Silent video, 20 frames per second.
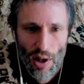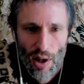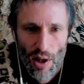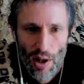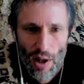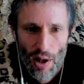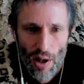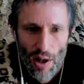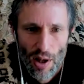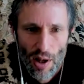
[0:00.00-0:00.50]

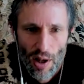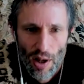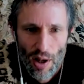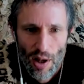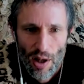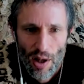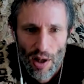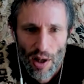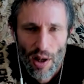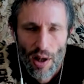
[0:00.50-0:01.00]

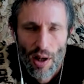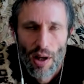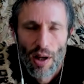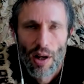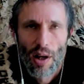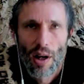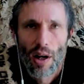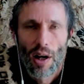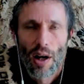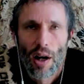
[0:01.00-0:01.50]

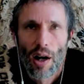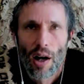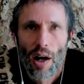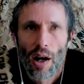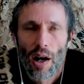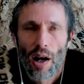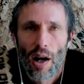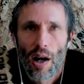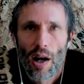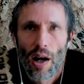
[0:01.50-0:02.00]

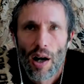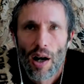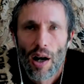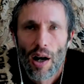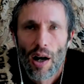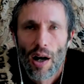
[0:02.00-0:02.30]
(silence)